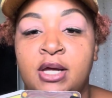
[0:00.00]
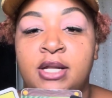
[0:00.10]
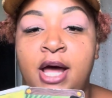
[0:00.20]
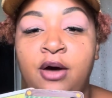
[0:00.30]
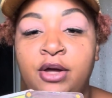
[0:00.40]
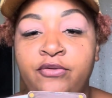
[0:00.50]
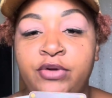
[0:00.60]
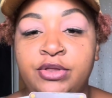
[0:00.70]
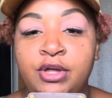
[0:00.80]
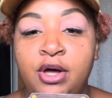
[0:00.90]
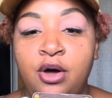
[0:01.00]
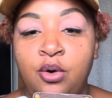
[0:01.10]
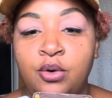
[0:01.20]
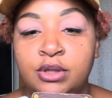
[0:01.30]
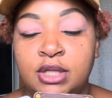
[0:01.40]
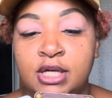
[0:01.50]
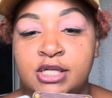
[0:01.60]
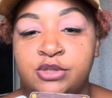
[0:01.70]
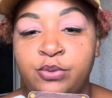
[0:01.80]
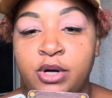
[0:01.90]
Now, even though
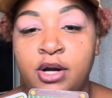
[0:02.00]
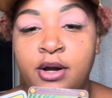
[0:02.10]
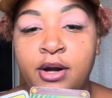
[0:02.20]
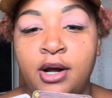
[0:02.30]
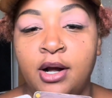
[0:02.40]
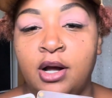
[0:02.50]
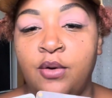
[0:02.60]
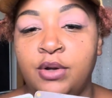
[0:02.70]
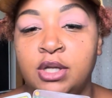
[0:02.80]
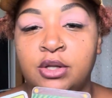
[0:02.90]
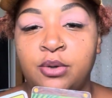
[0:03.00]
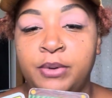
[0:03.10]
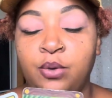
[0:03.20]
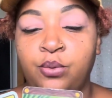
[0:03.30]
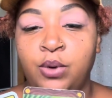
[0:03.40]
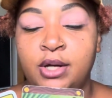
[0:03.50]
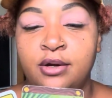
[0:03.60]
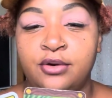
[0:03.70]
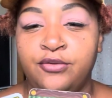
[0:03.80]
things were going a little bit weird,